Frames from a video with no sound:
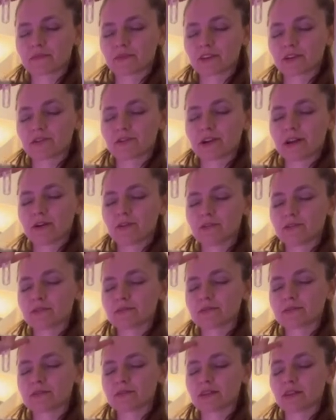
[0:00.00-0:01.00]
crown
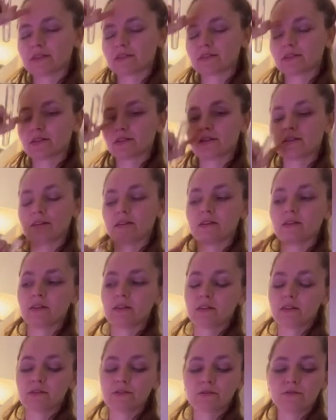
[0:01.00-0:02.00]
center
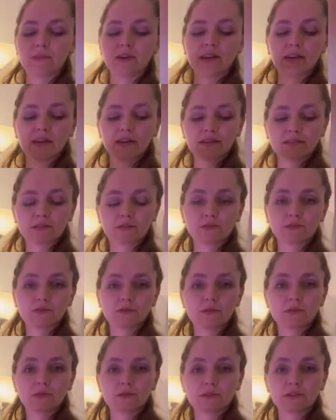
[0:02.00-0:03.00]
to my hands and also
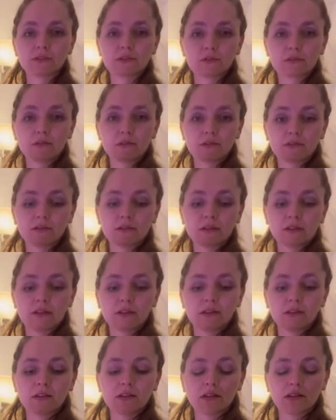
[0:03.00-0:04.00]
the crystal
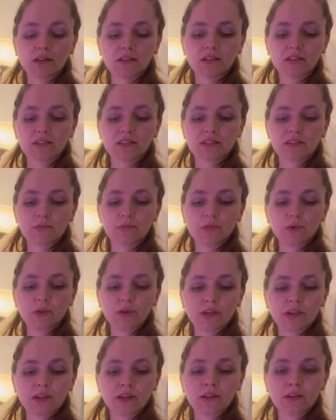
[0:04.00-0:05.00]
is
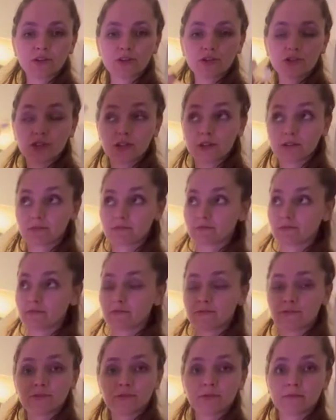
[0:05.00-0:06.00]
pulling energy
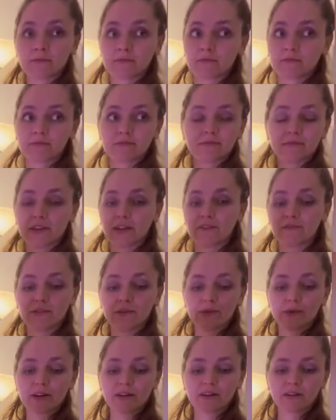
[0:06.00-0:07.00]
from
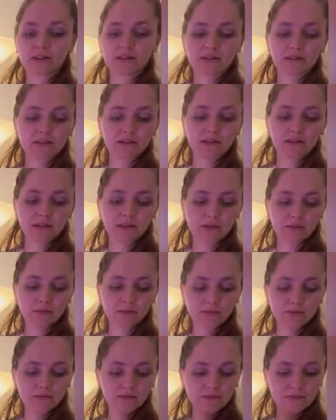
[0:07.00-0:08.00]
everywhere and
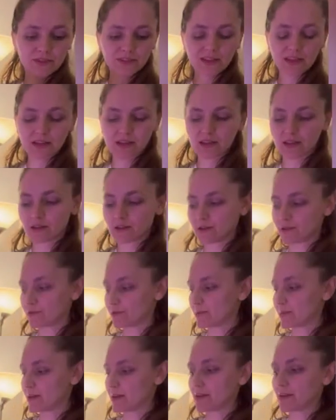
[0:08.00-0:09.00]
sending it through
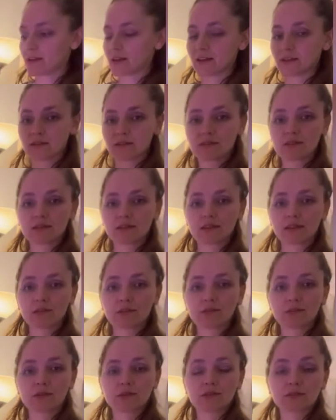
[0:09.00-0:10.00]
my hands and
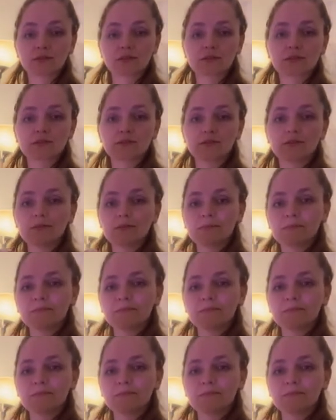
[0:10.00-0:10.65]
through this crystal.